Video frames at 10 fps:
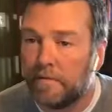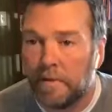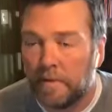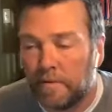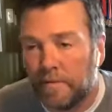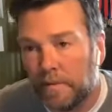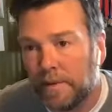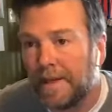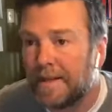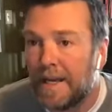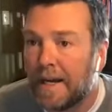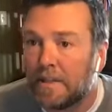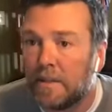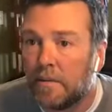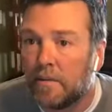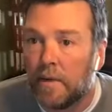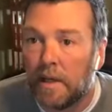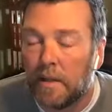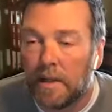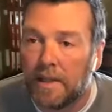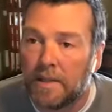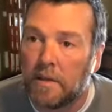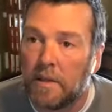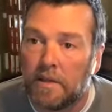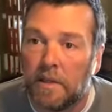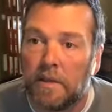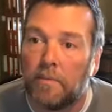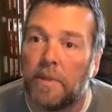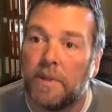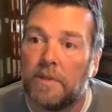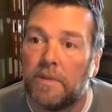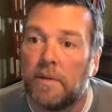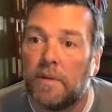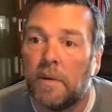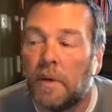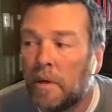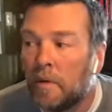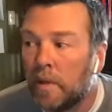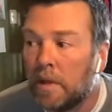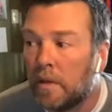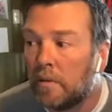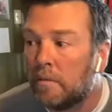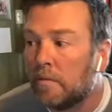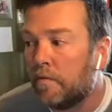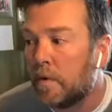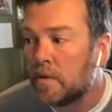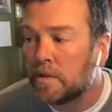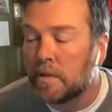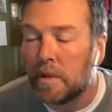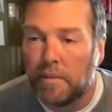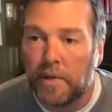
of transaction right like that's already taken place so we can focus on